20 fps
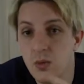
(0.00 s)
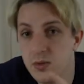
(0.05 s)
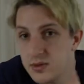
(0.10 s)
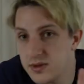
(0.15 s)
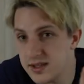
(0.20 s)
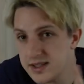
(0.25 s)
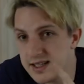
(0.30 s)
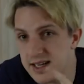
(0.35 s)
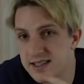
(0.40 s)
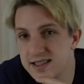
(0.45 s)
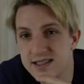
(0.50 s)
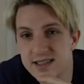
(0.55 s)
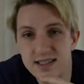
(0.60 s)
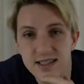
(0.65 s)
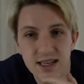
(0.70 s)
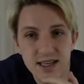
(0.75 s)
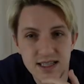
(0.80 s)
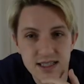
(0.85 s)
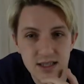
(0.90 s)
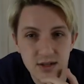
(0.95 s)
What this adds is
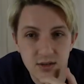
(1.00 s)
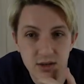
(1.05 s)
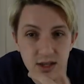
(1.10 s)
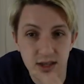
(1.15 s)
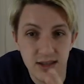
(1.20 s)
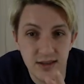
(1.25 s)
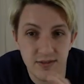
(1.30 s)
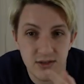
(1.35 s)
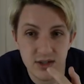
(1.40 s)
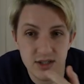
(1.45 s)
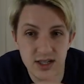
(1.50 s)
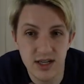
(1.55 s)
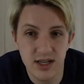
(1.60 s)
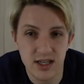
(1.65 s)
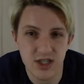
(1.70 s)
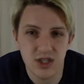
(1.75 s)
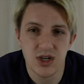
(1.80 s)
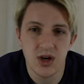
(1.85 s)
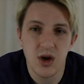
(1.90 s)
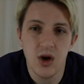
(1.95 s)
a nice little clever
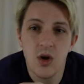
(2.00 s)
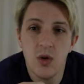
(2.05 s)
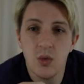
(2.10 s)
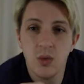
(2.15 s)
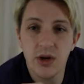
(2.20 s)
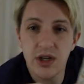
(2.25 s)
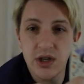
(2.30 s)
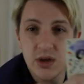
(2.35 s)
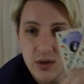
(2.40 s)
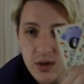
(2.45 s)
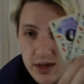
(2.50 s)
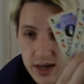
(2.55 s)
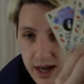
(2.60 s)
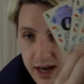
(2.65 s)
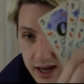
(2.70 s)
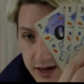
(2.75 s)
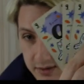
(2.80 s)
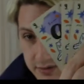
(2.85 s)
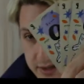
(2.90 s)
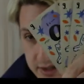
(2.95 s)
touch, where you could
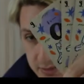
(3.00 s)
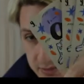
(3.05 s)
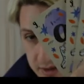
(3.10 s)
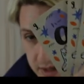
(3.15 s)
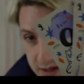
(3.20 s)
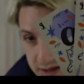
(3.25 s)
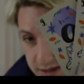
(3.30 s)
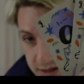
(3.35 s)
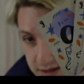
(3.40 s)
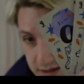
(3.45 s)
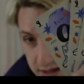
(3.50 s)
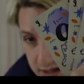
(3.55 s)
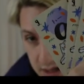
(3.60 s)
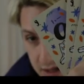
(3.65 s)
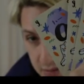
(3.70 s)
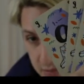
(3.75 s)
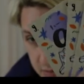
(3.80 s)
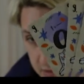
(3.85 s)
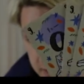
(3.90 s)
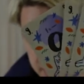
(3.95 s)
have something like a
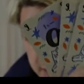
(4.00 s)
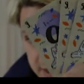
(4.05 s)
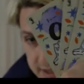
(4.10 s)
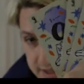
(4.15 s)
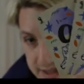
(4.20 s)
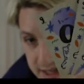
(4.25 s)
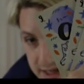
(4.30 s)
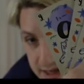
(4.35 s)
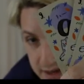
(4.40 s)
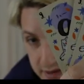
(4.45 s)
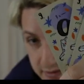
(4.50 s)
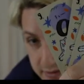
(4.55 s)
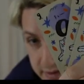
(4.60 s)
complete set of